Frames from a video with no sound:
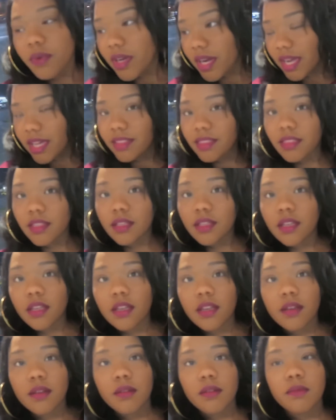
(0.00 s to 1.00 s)
we're at
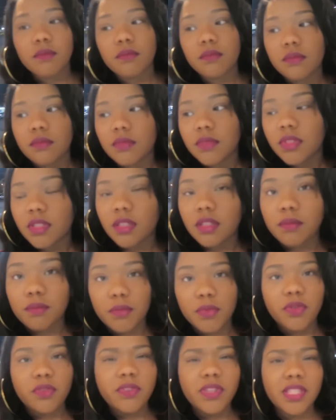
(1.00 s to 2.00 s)
the the
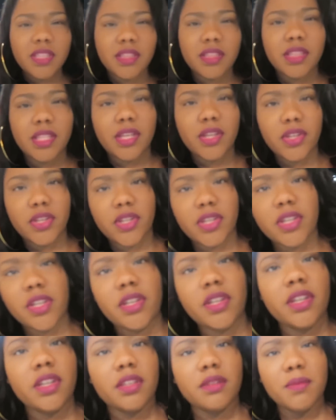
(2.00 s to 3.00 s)
movie
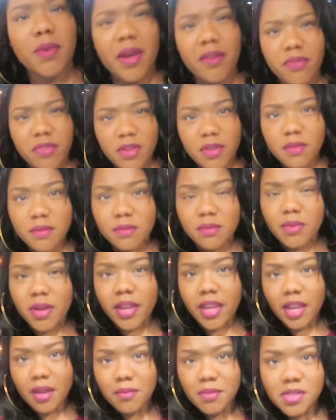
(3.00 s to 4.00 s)
theater and my phone, my
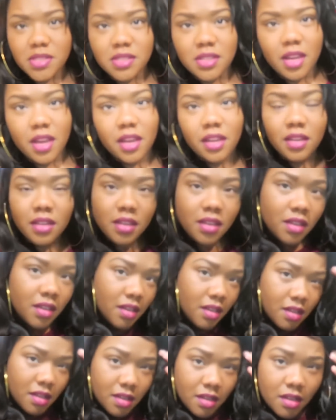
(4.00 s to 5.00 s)
camera's not
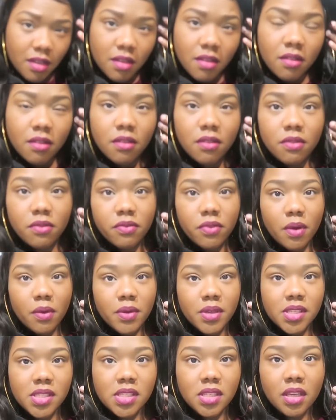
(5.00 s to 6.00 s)

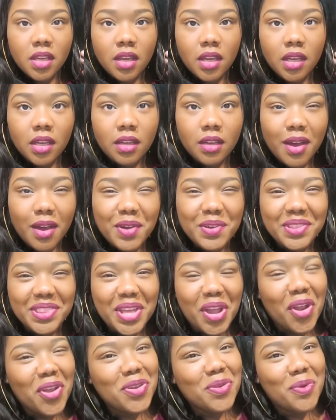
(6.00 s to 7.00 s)
focusing. Oh,
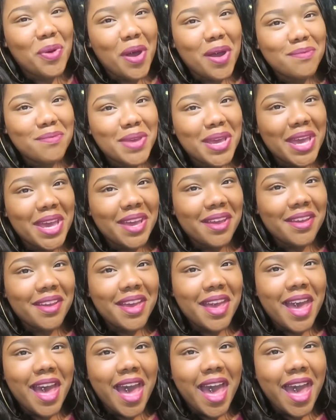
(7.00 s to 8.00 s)
there you are, man.
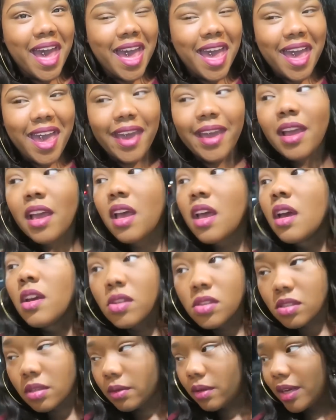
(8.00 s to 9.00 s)

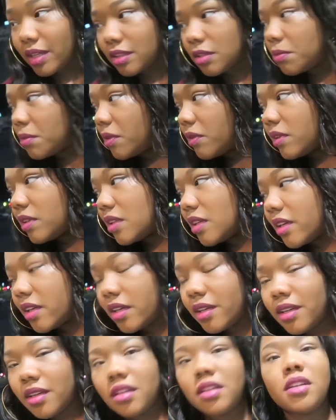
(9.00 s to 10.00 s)
Hi. So we're at the movie
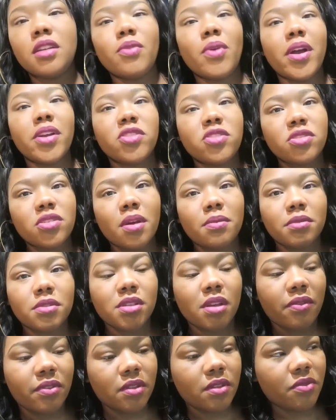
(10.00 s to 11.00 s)
theater. He Ryan just dropped
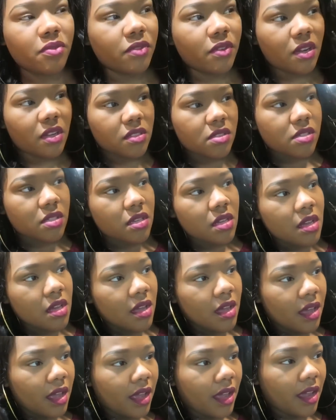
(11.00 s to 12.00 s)
us off at the front.
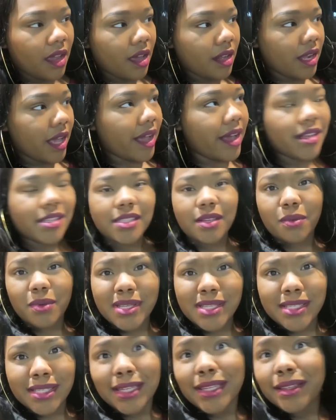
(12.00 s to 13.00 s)
And like I said,
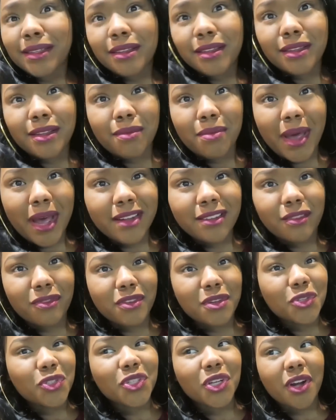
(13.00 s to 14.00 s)
we seen the Back to
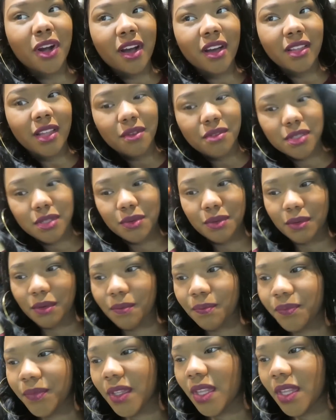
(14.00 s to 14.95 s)
Future car. That was cool.